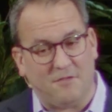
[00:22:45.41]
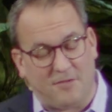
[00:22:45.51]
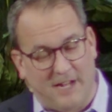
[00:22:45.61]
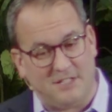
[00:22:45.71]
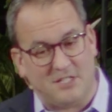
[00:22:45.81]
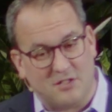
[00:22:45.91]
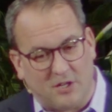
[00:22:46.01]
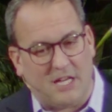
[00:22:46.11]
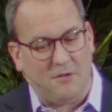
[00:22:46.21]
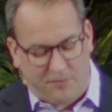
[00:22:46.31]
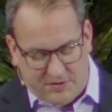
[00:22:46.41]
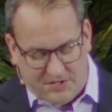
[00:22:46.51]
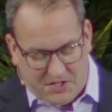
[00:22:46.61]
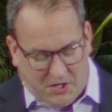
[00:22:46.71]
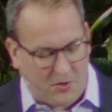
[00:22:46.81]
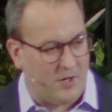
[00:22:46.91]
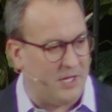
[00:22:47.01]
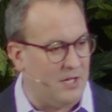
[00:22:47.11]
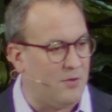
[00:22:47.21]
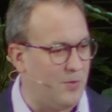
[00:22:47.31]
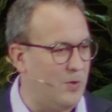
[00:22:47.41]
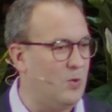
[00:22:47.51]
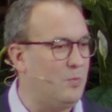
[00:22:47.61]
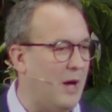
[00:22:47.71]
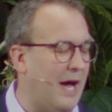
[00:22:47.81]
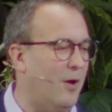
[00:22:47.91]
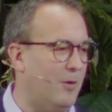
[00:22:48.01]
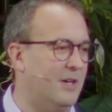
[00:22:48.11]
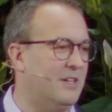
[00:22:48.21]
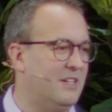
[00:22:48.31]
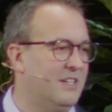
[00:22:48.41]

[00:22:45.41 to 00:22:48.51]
friends, is looking for security through power.